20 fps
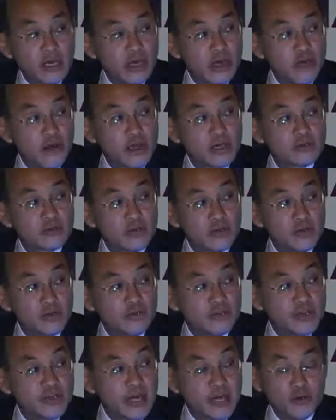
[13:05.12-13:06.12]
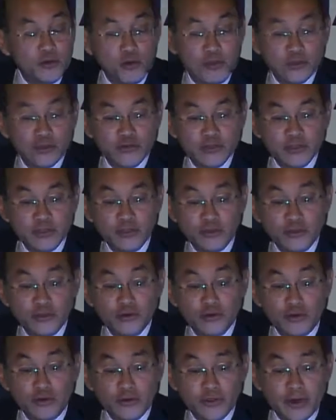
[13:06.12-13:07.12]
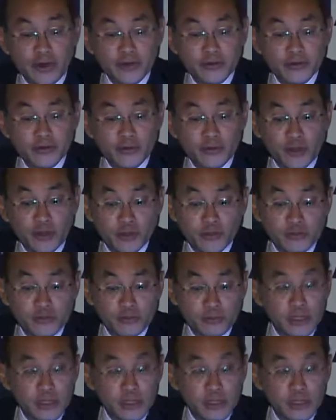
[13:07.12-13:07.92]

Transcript: area of the aorta in two orthogonal